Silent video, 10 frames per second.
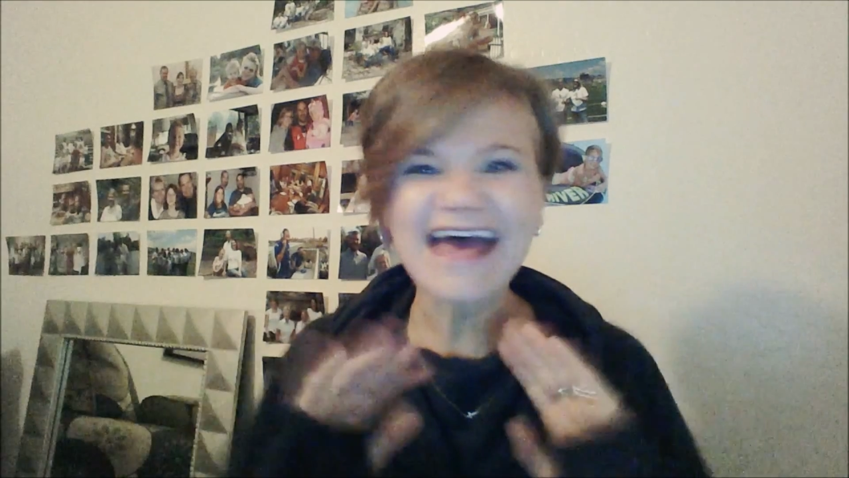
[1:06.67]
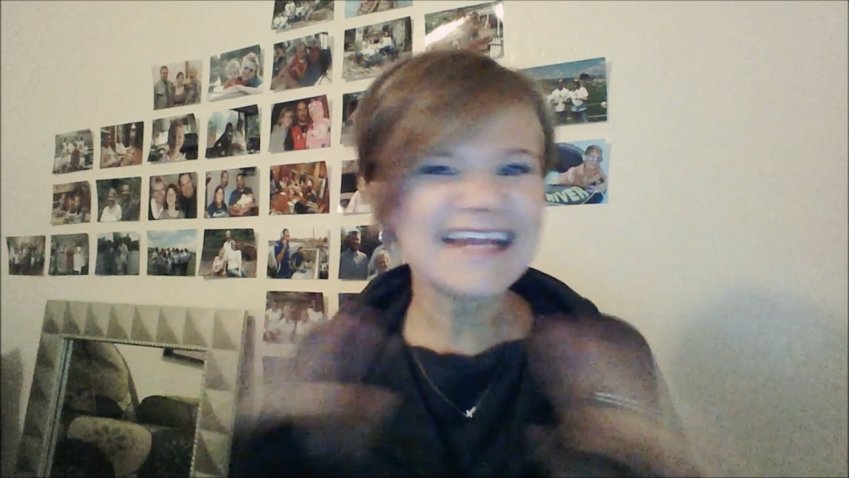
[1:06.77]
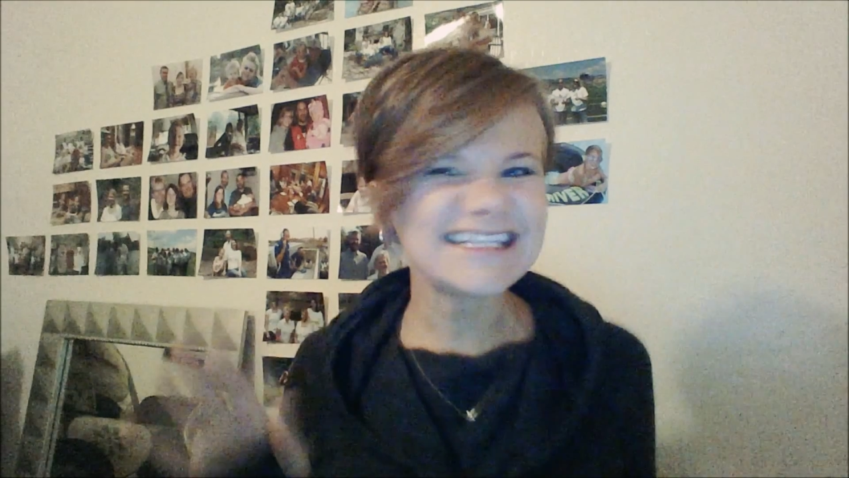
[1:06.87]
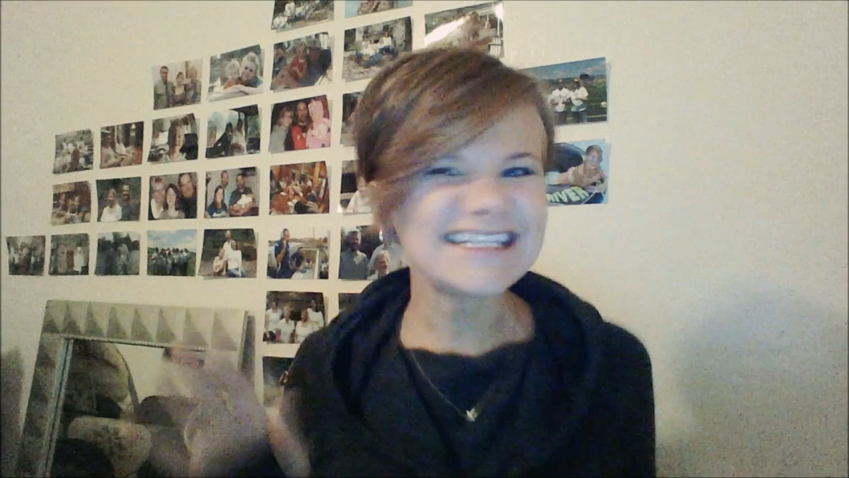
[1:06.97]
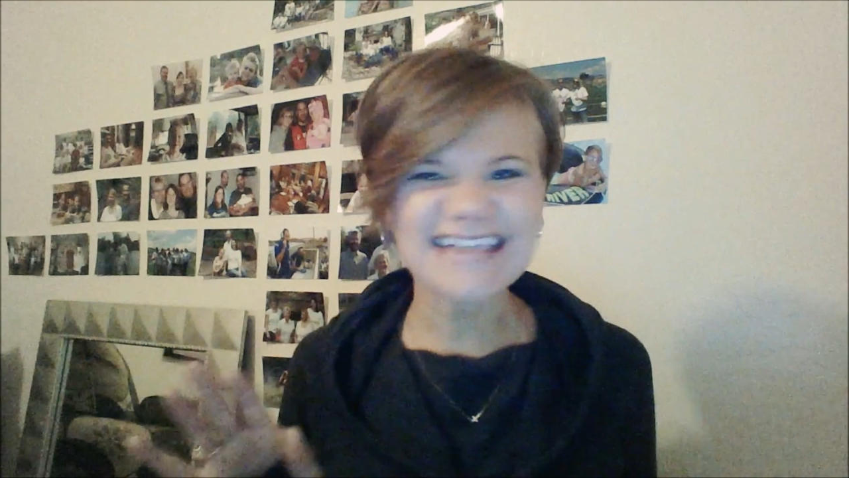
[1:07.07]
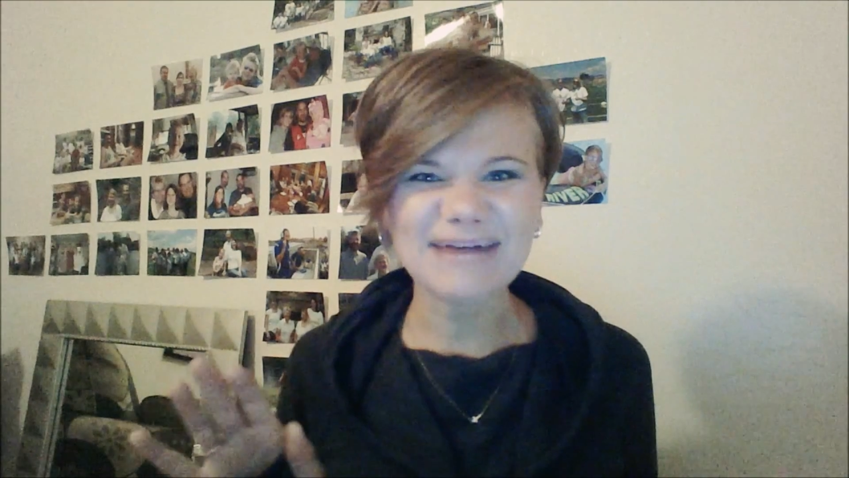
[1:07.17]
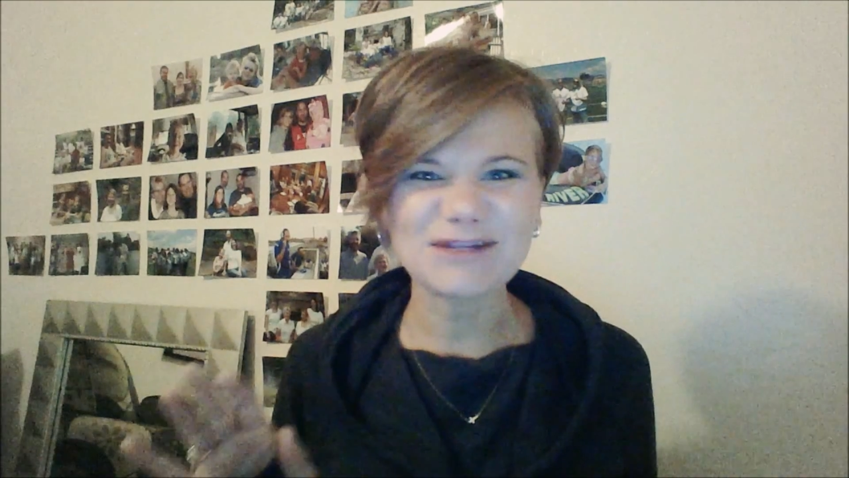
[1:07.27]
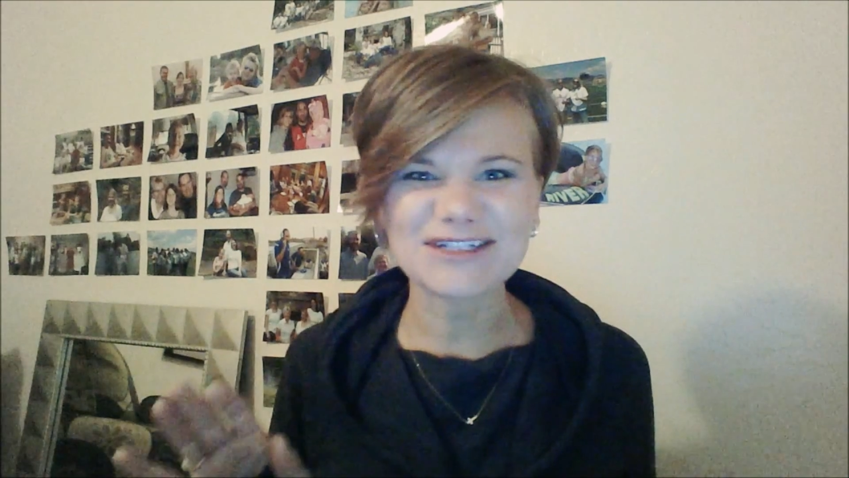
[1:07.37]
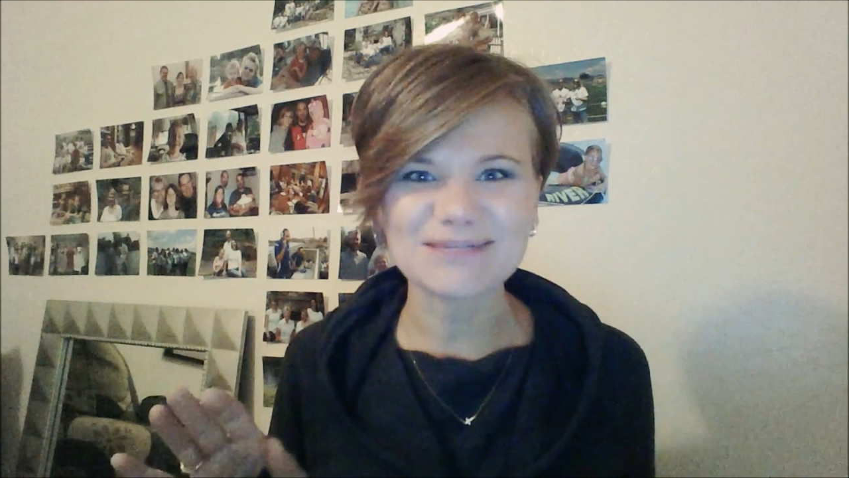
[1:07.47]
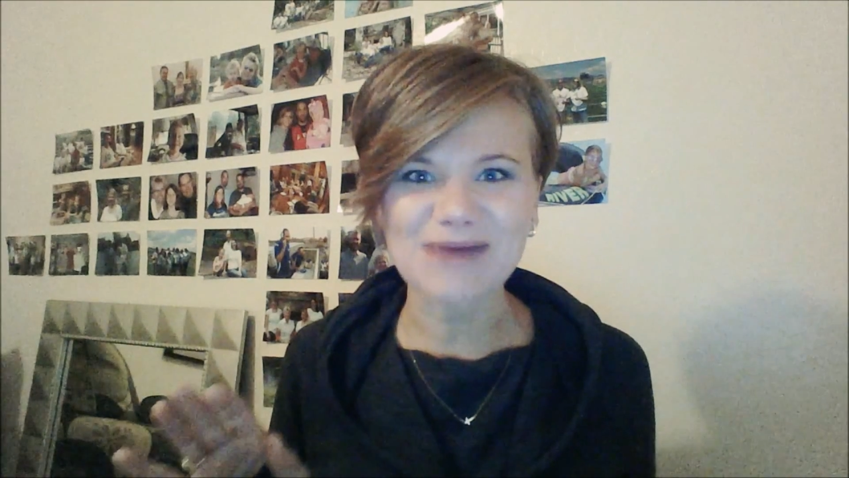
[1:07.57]
Anytime
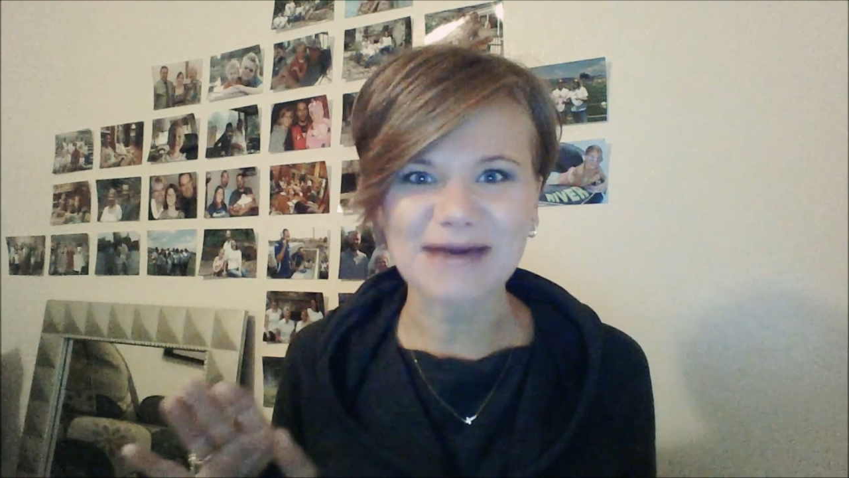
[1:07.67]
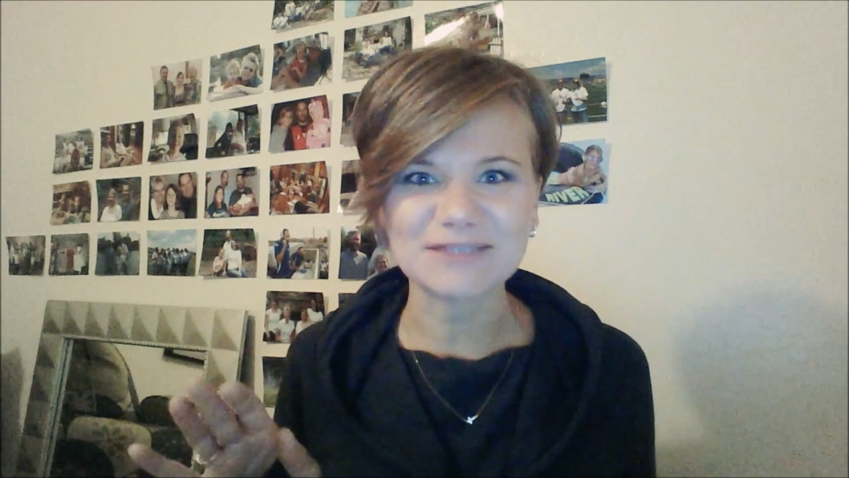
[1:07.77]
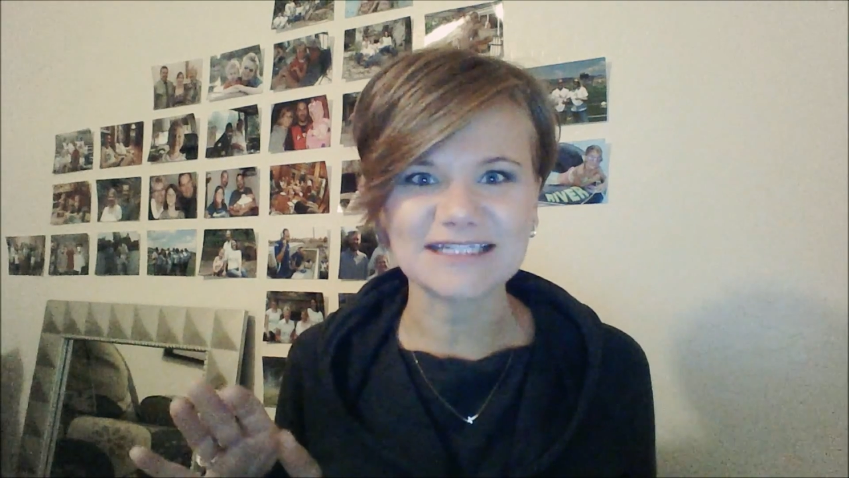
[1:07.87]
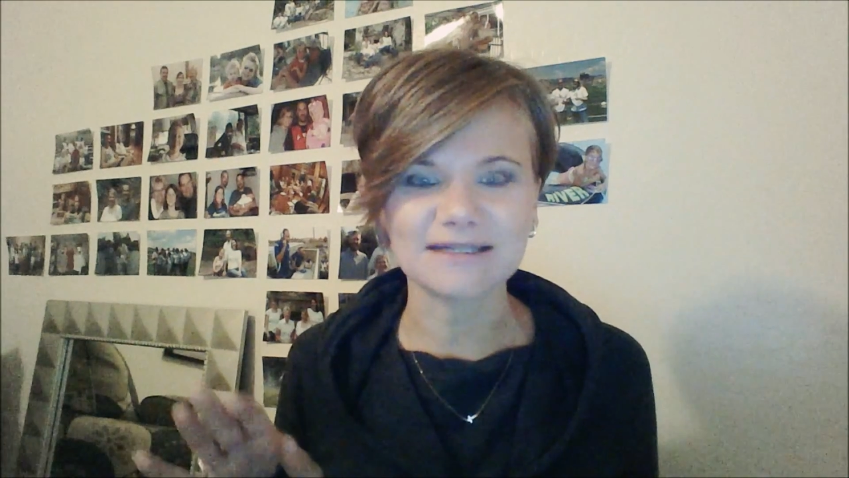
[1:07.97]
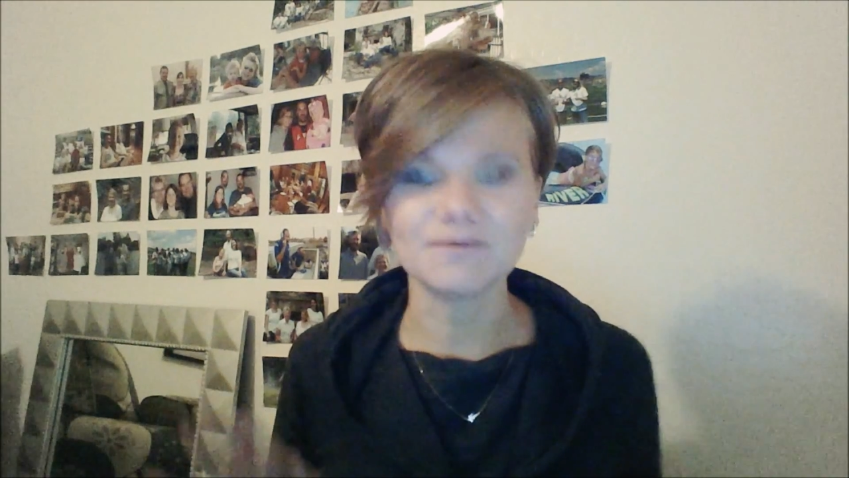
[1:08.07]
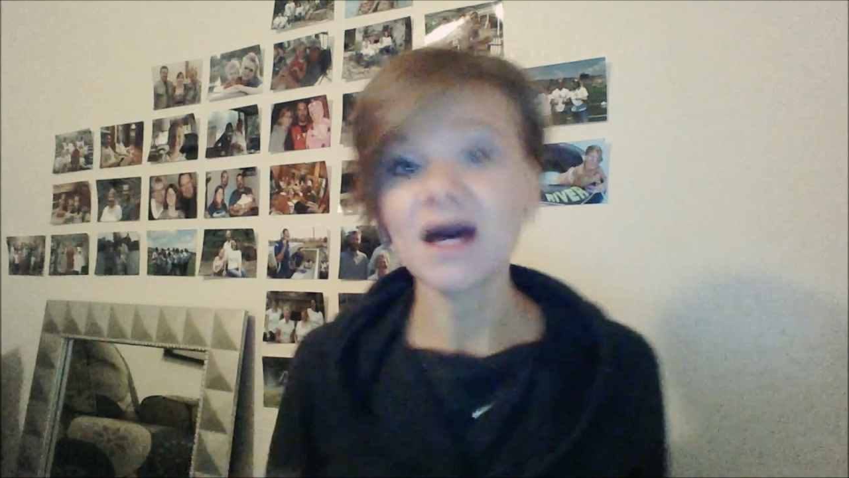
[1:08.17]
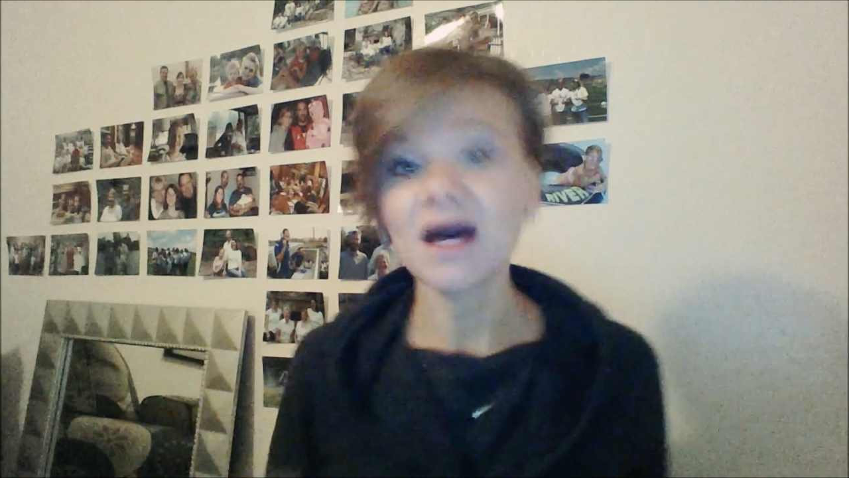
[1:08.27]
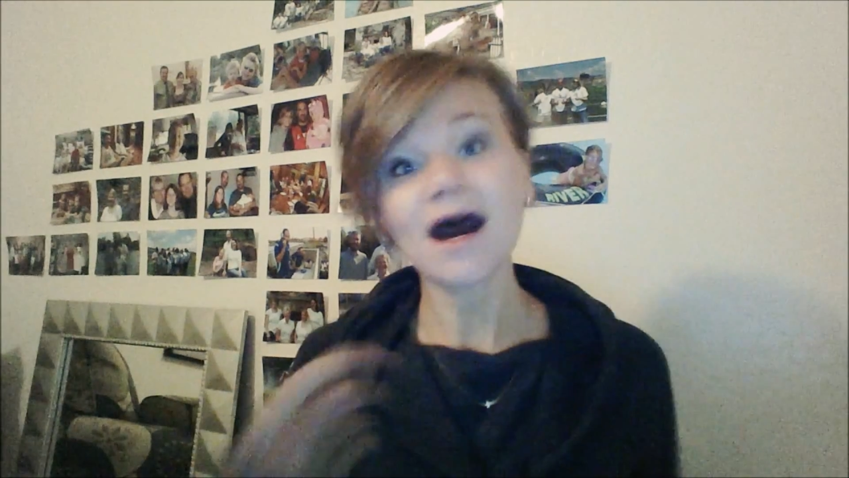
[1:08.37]
there's a baptism,